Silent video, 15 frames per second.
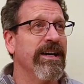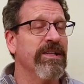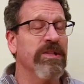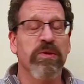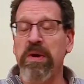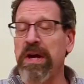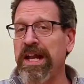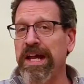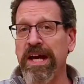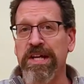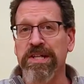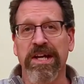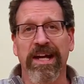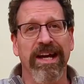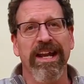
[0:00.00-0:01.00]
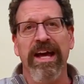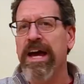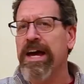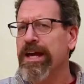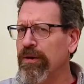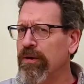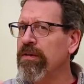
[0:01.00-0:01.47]
Swedish, I get,
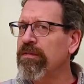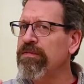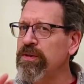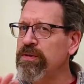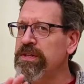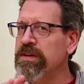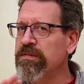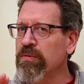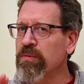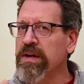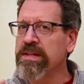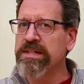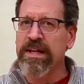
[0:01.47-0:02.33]
you know, a few different ones.